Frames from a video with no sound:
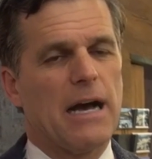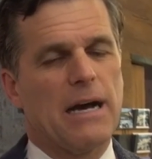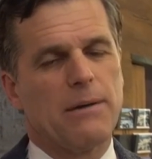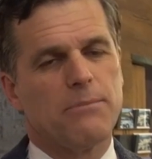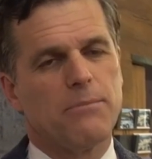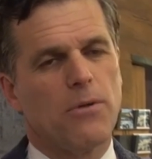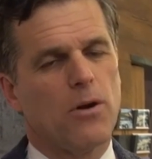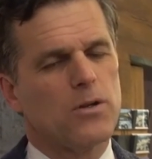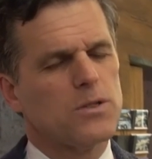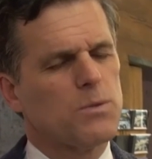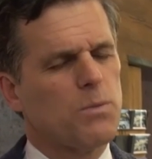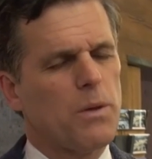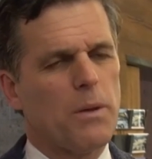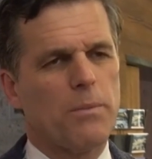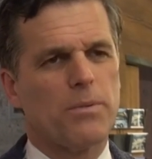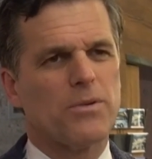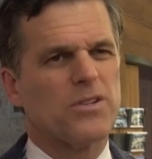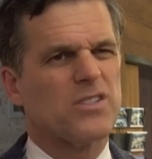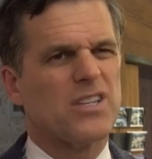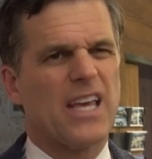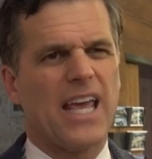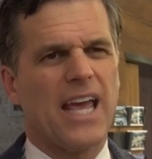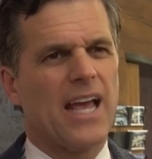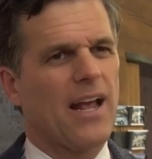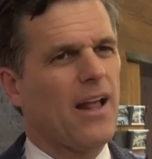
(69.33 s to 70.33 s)
Most people
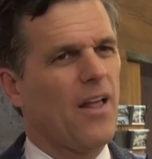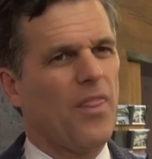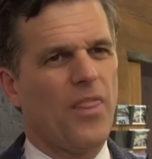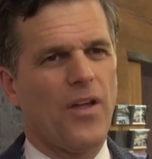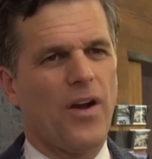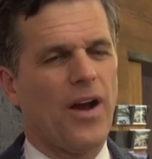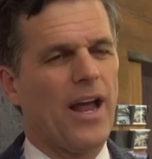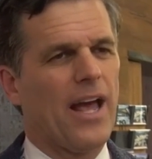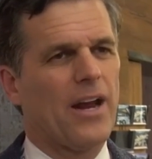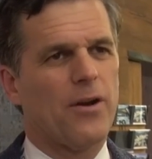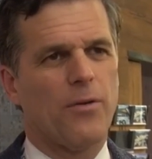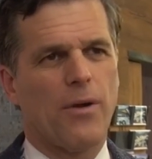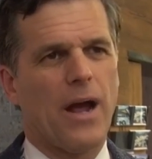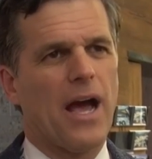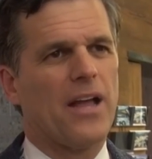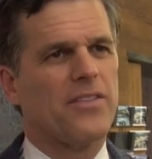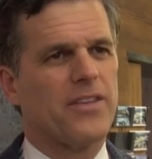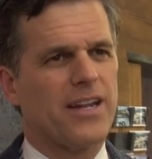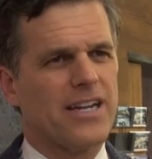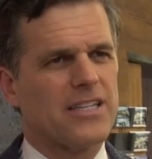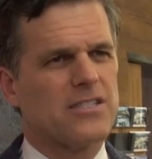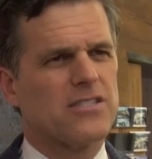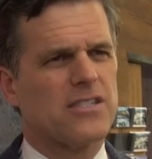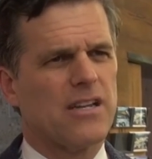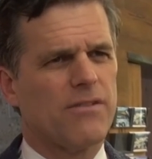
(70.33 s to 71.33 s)
can't get their head around
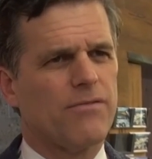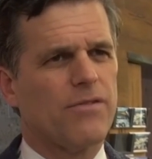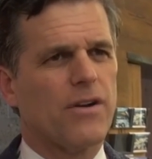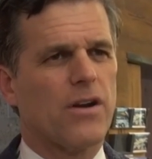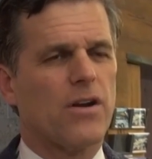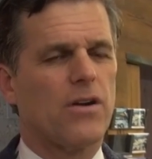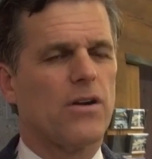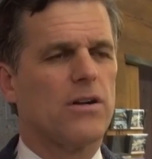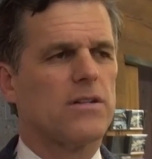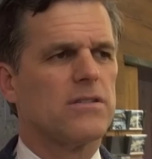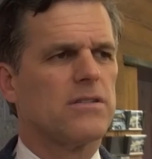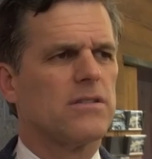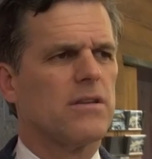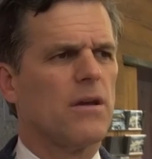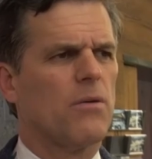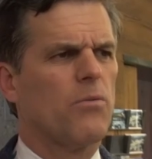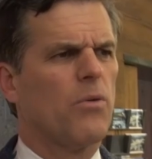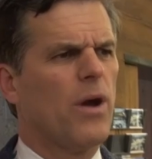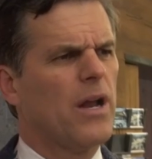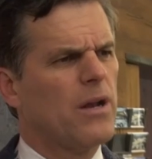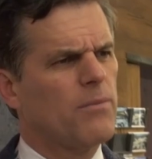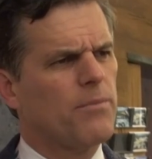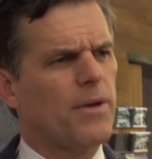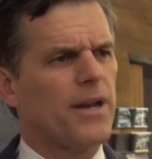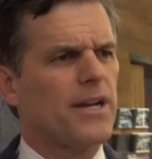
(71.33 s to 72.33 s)
it. It's difficult.
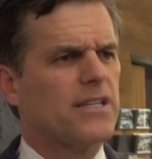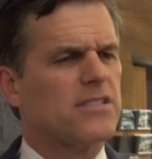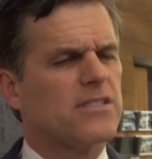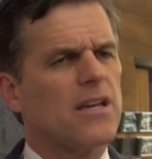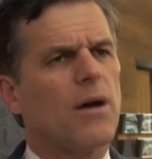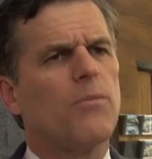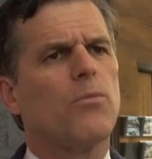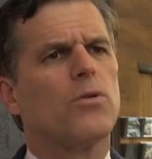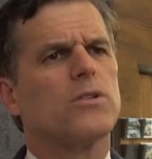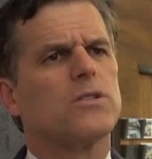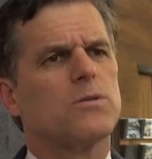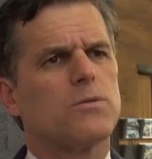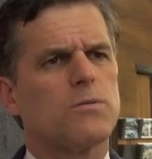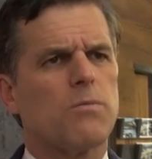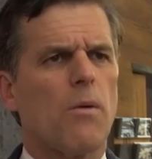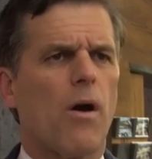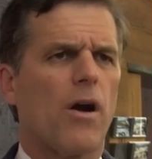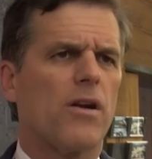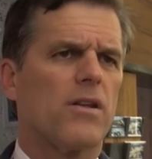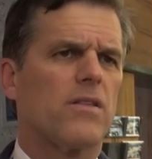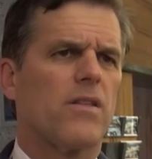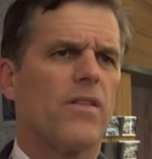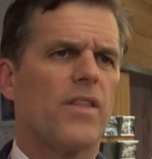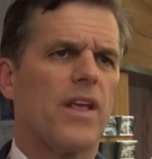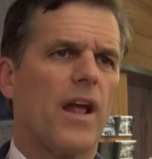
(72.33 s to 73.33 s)
Wait a minute, someone's
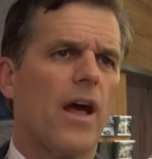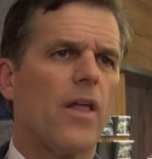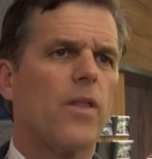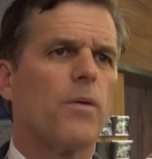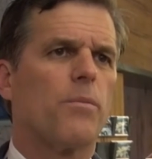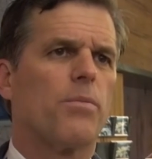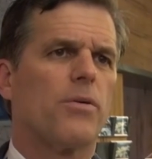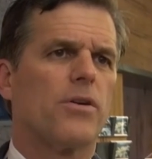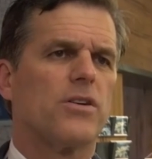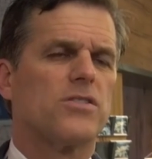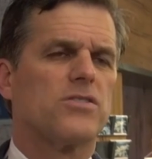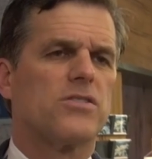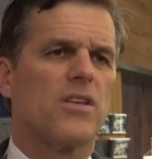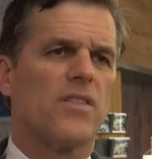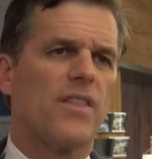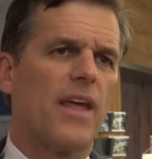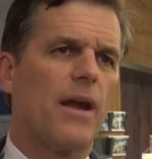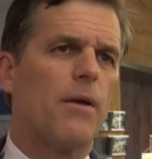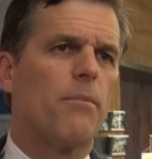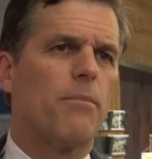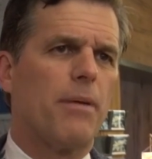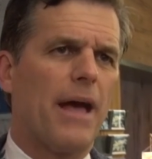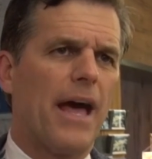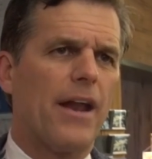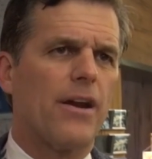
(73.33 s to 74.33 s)
smarter than the other person.
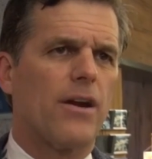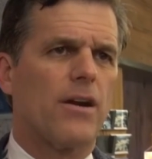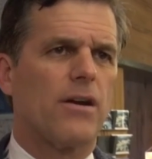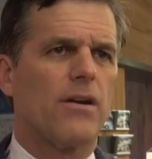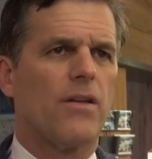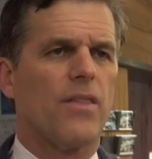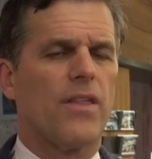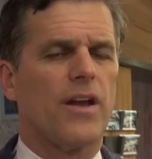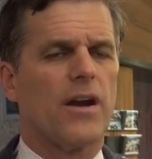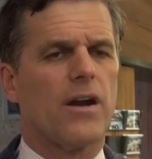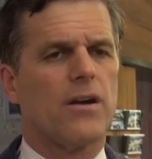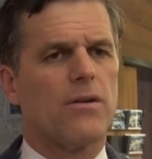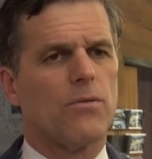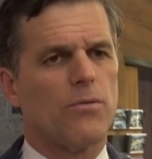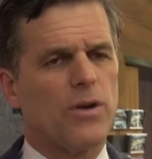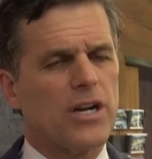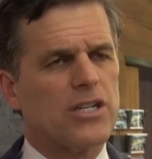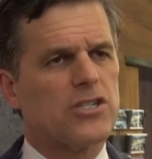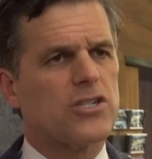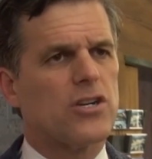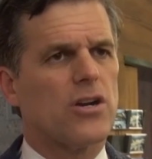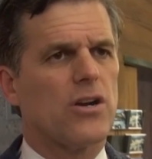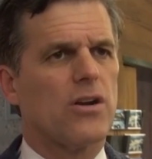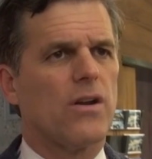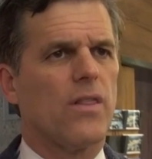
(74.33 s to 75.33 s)
They're better, they're
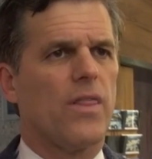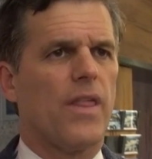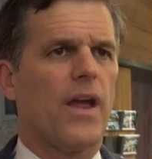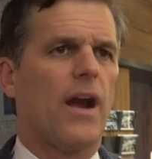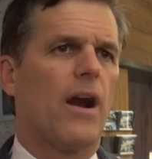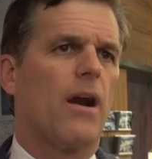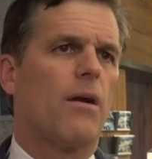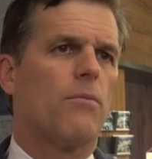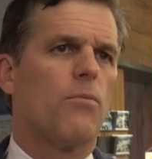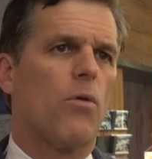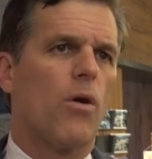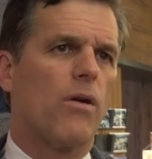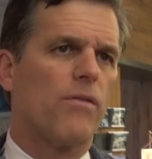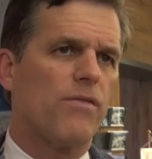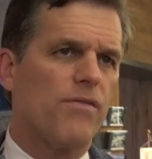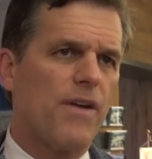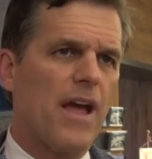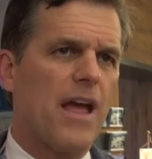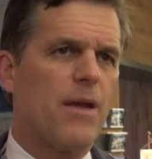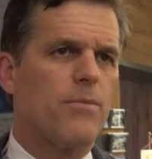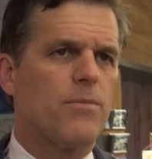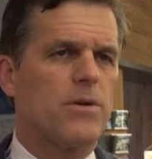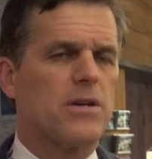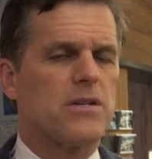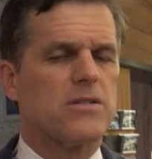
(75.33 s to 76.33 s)
richer, they're more
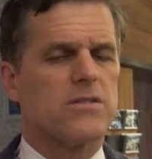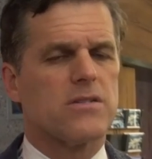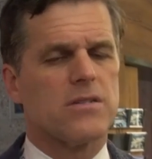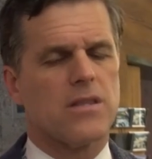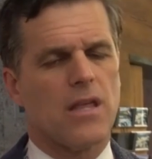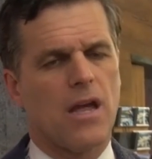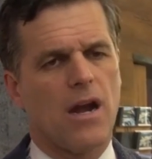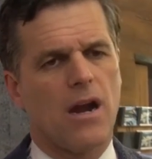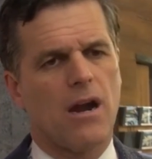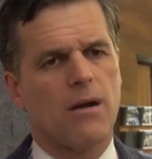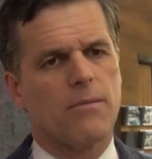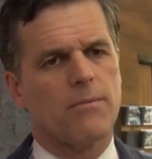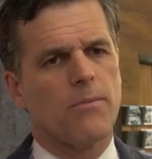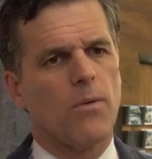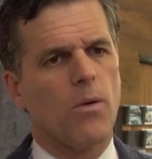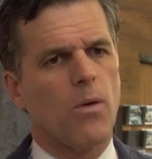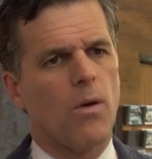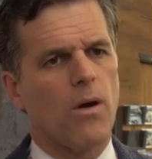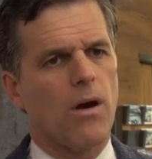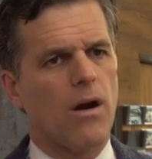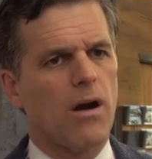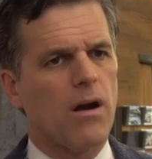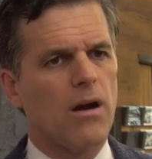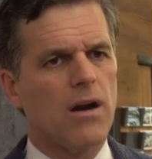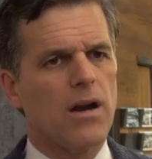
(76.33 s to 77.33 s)
famous, they're
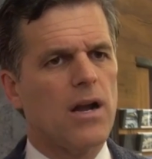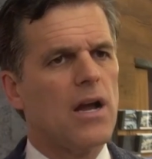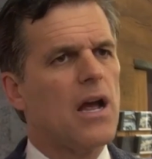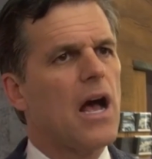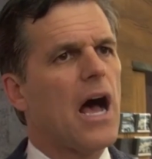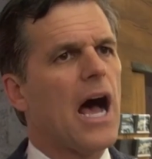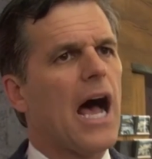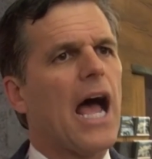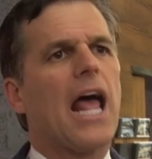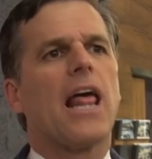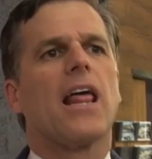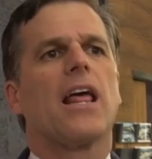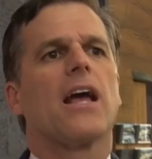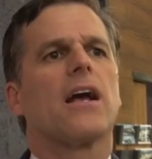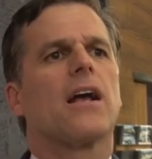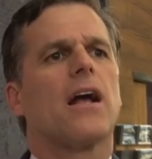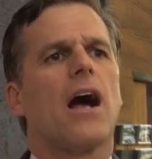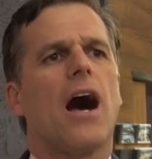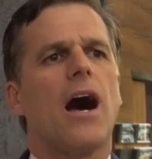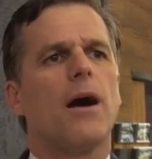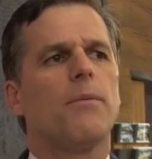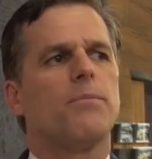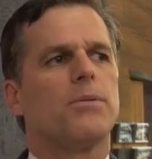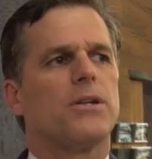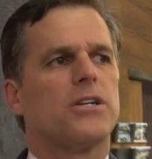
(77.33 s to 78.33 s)
more highly
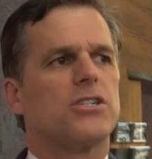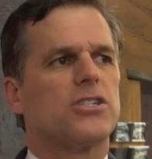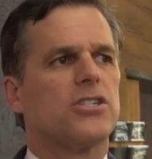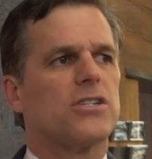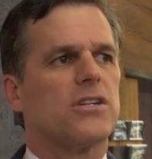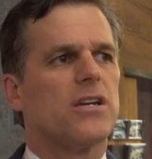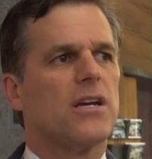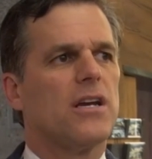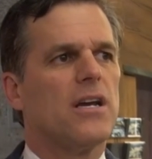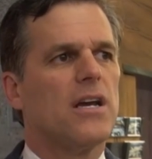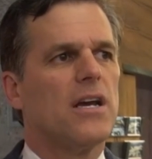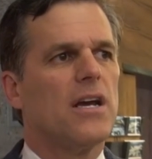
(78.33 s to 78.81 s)
accomplished.